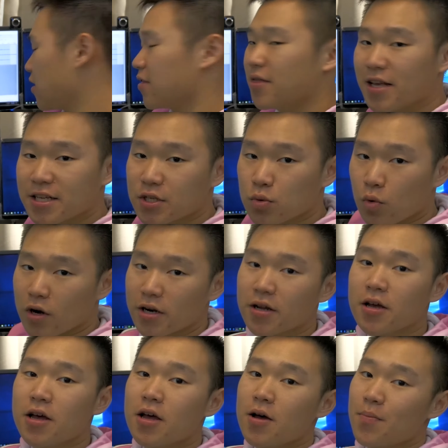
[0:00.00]
than this one,
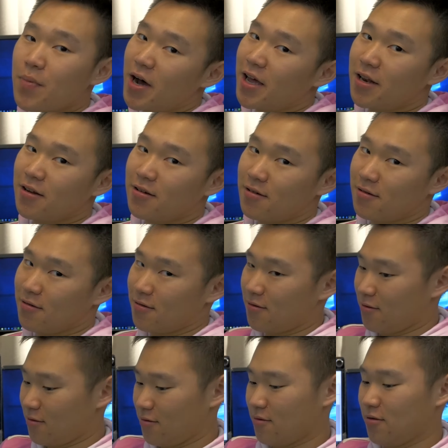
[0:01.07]
but
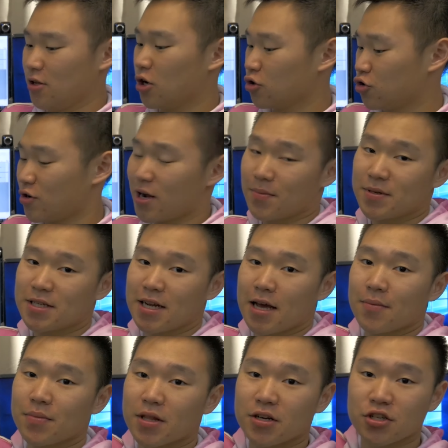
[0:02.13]
no tramp
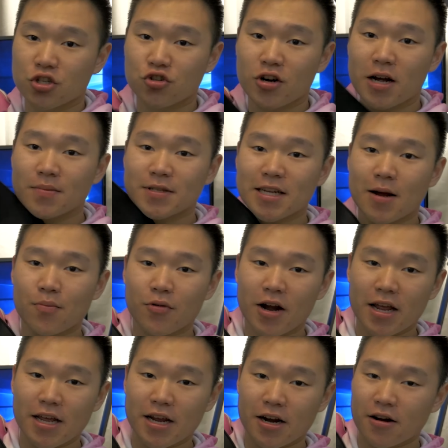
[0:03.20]
stamp. There's a tramp stamp
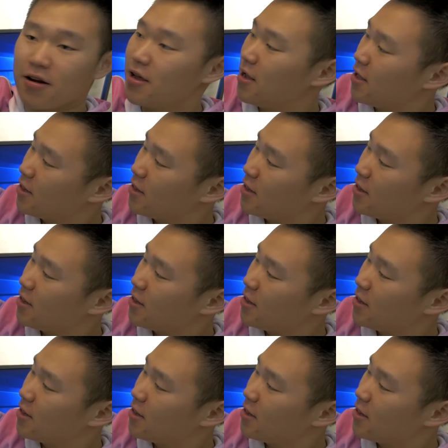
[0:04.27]
right here.